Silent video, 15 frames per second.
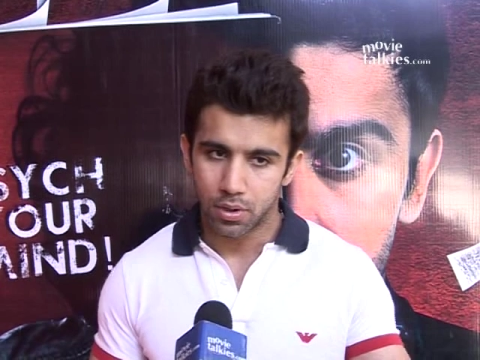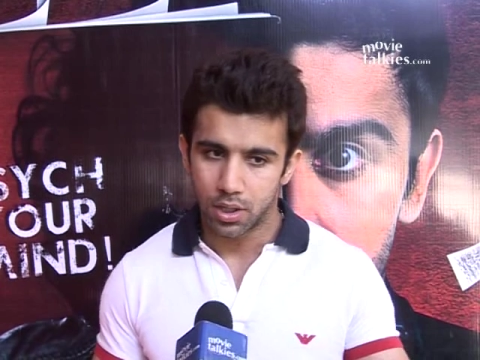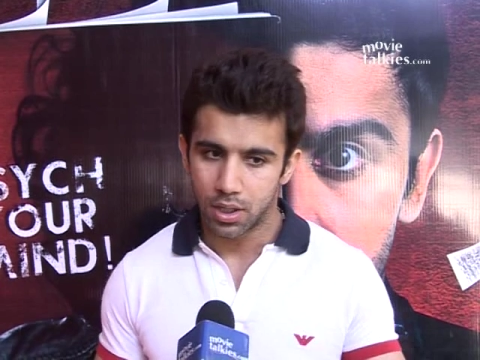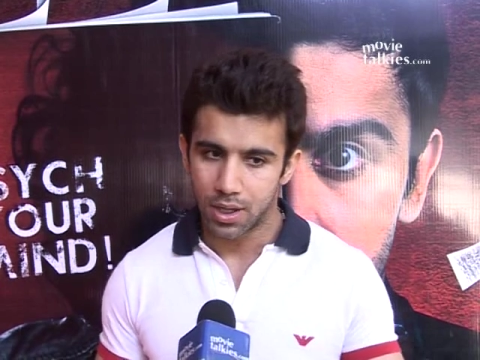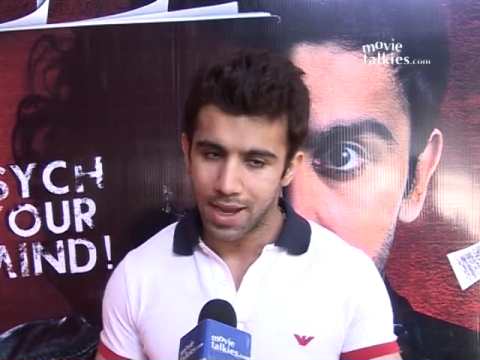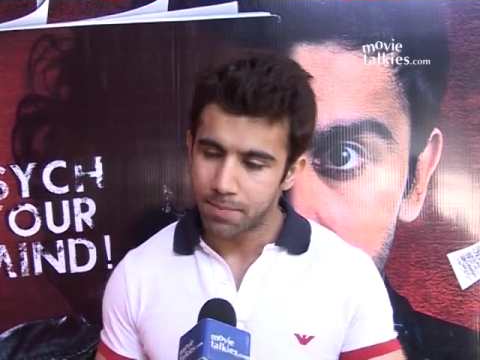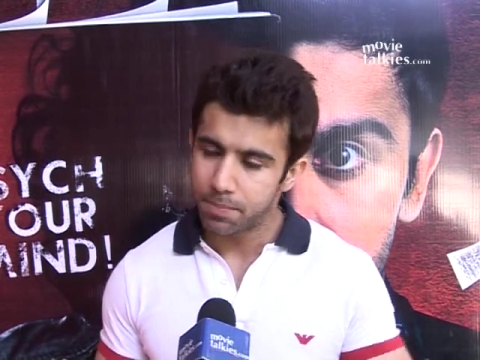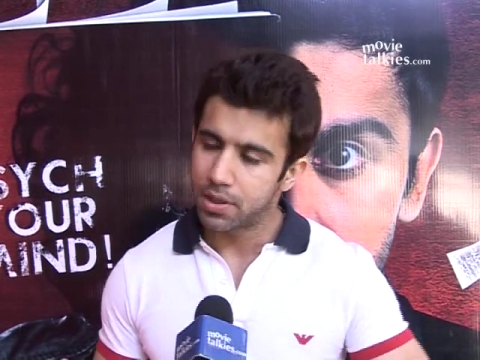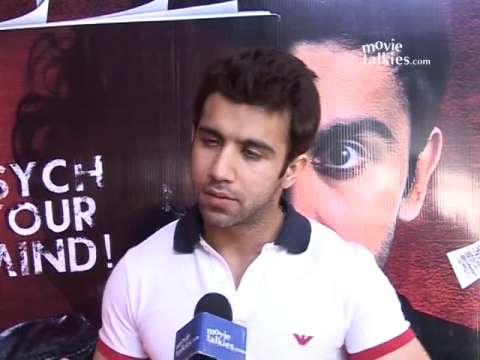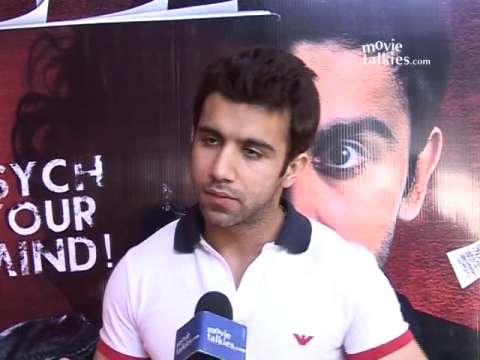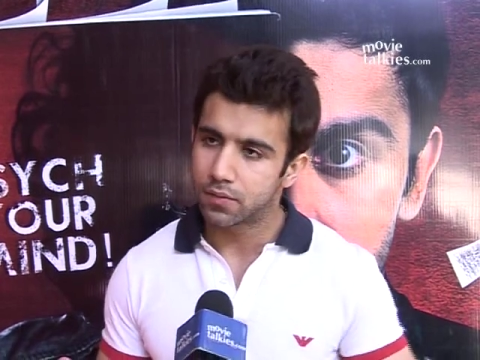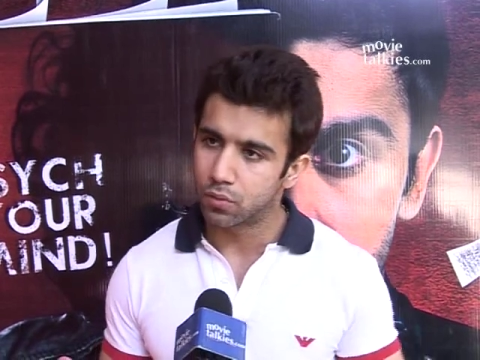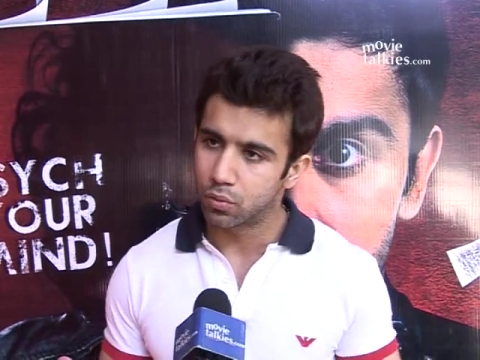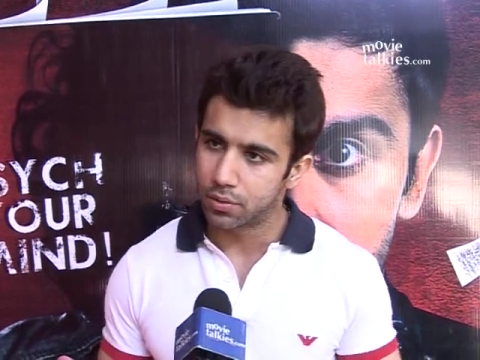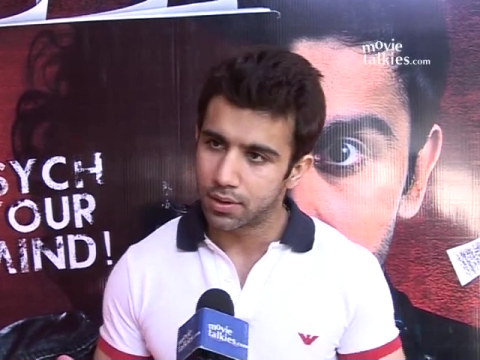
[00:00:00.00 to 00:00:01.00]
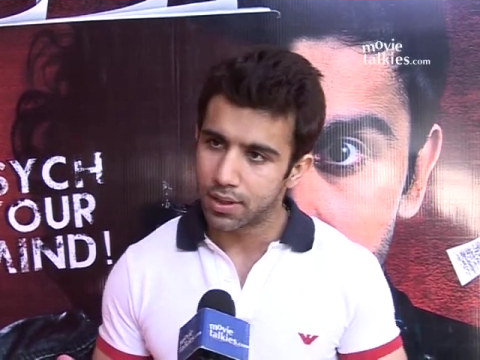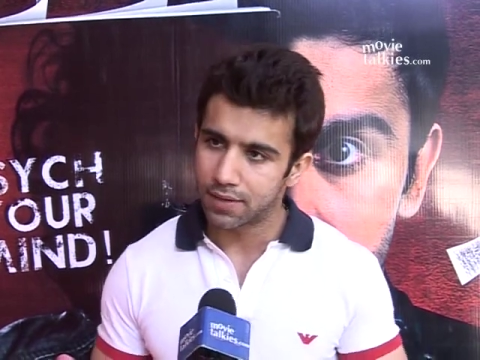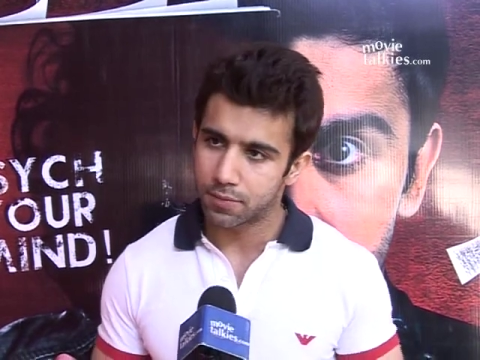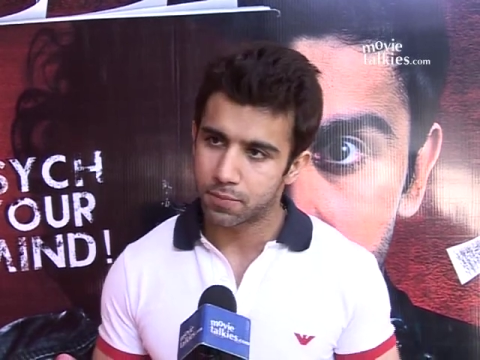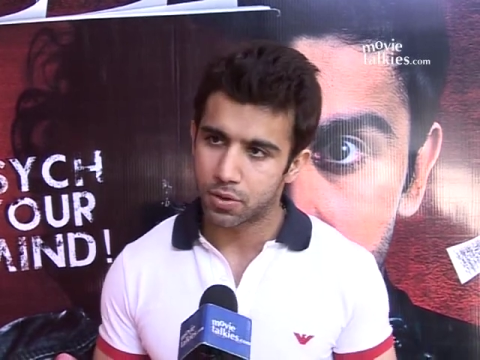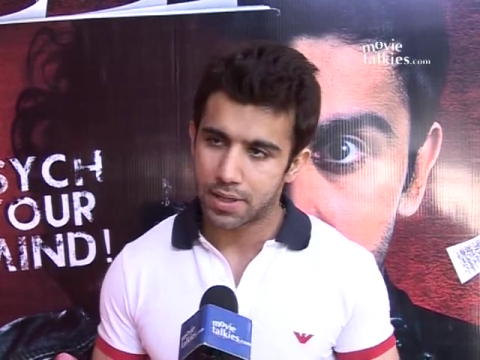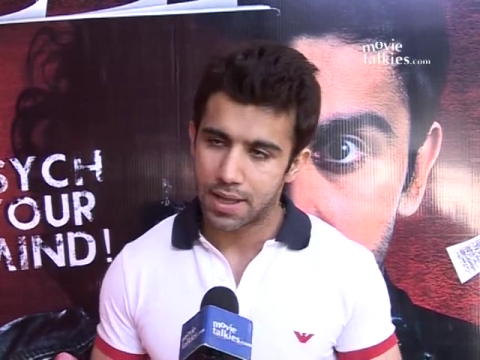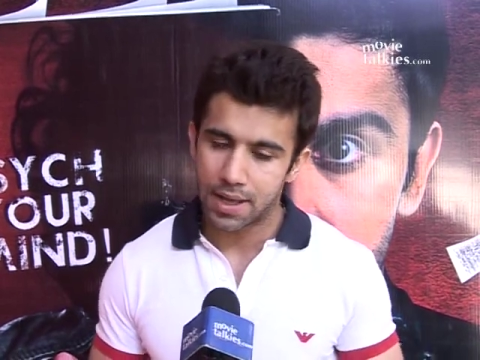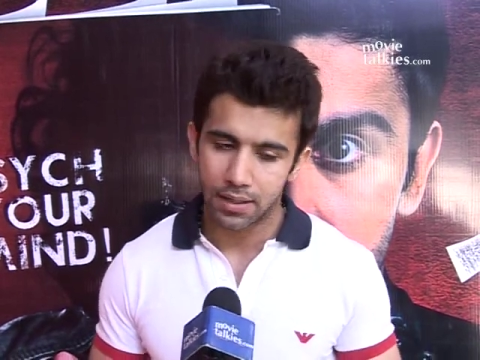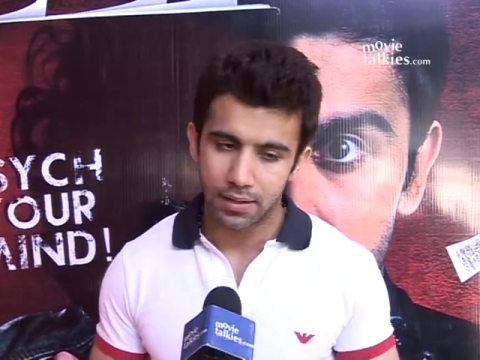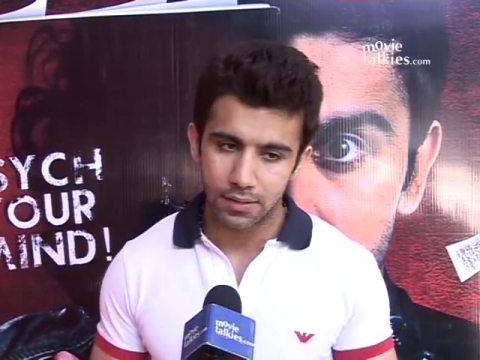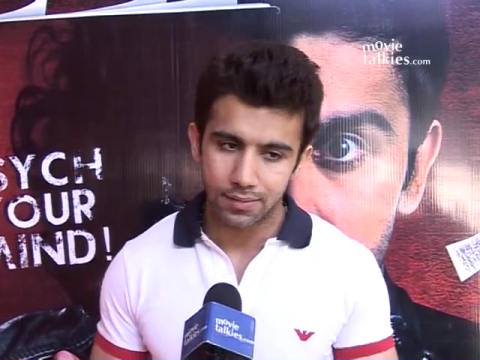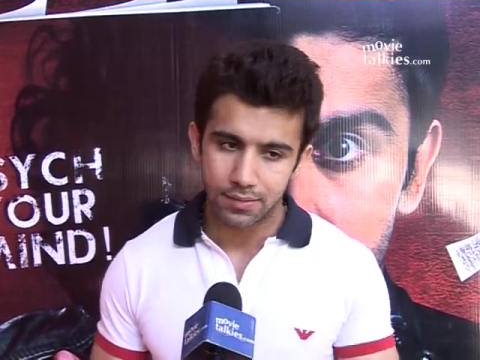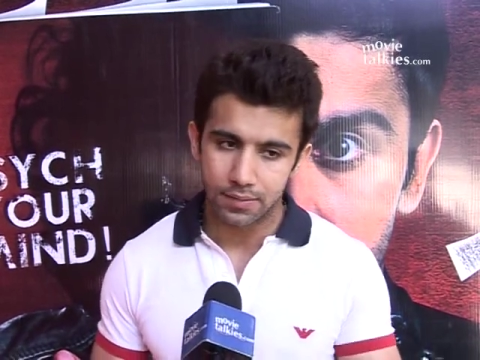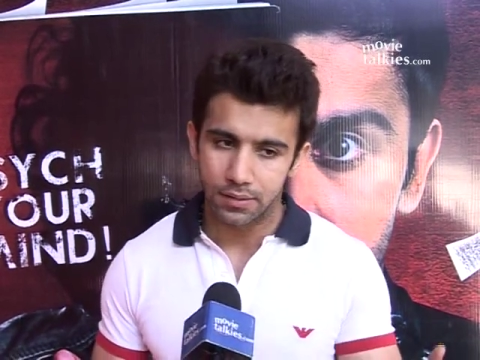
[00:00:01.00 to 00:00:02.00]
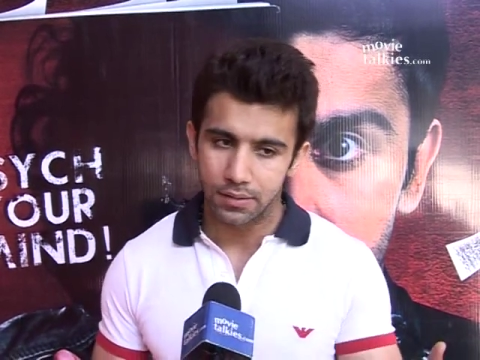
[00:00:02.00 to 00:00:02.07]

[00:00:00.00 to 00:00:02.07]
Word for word: Uh, I play the student as a protagonist.